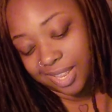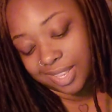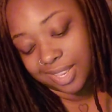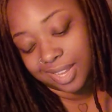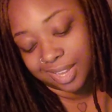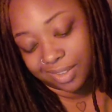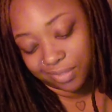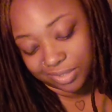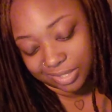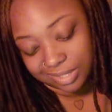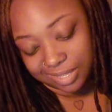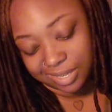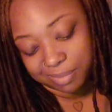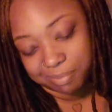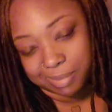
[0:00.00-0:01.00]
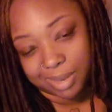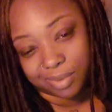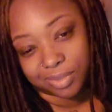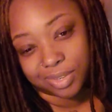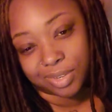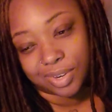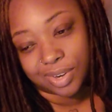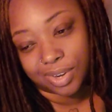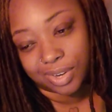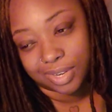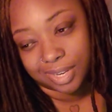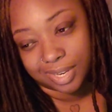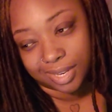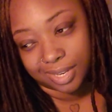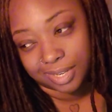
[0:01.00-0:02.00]
They have a slick mouth and a hard
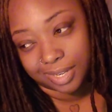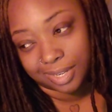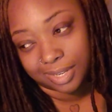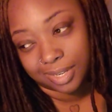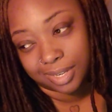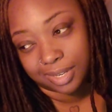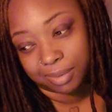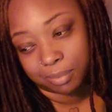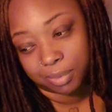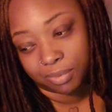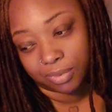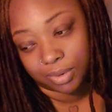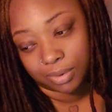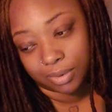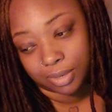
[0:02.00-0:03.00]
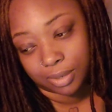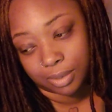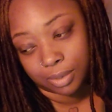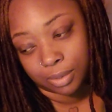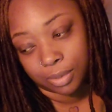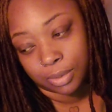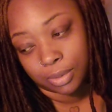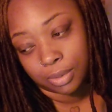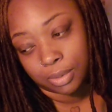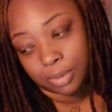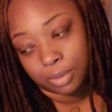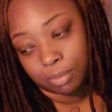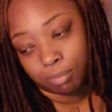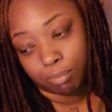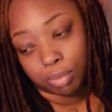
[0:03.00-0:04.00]
head, and they can be very
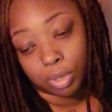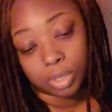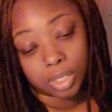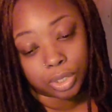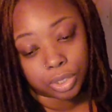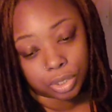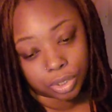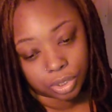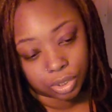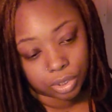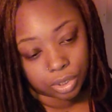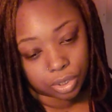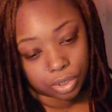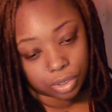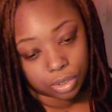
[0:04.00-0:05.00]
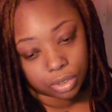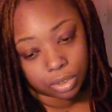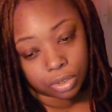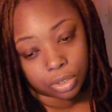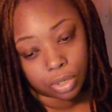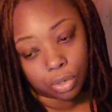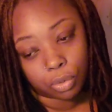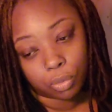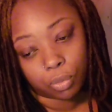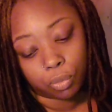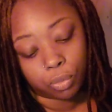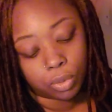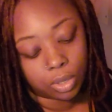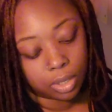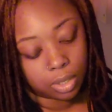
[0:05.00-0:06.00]
bullish. So
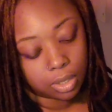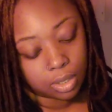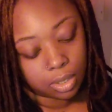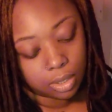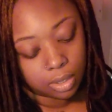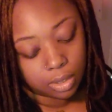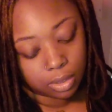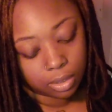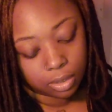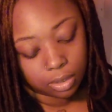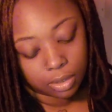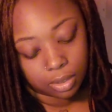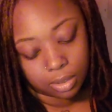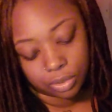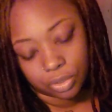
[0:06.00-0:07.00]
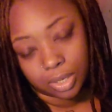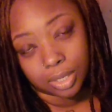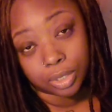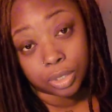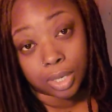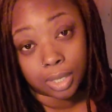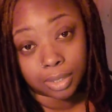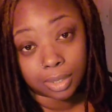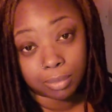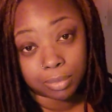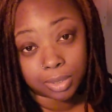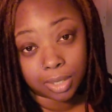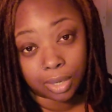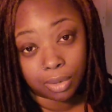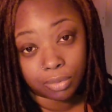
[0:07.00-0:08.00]
they trying to check
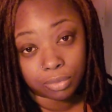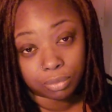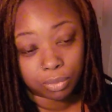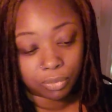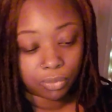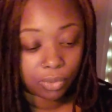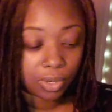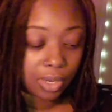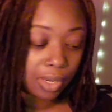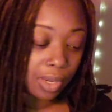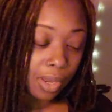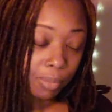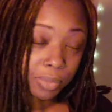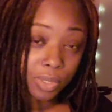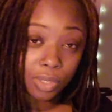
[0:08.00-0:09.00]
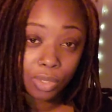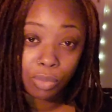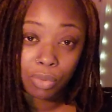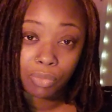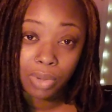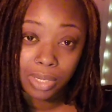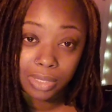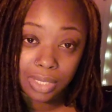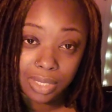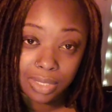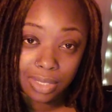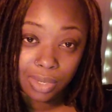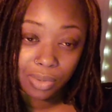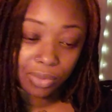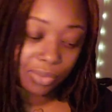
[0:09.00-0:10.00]
themselves before they come to you and wreck
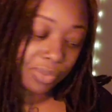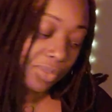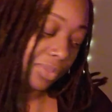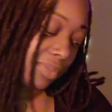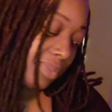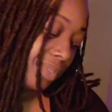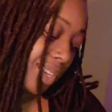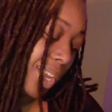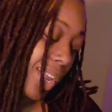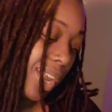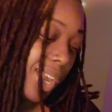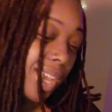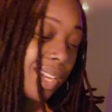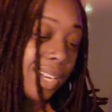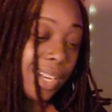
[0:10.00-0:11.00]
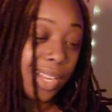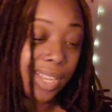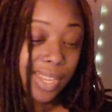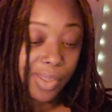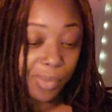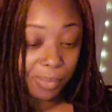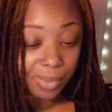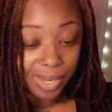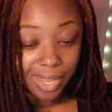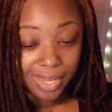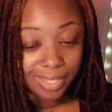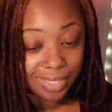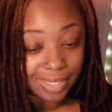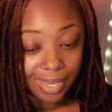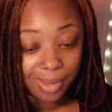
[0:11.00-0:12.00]
themselves. And then they gonna be
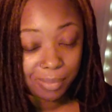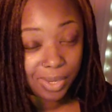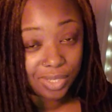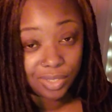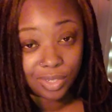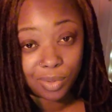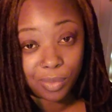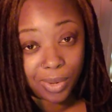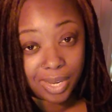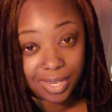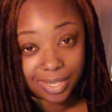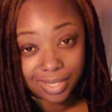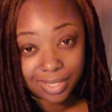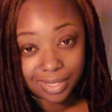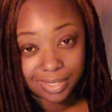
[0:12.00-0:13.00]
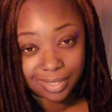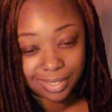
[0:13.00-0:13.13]
like, damn, I should have waited.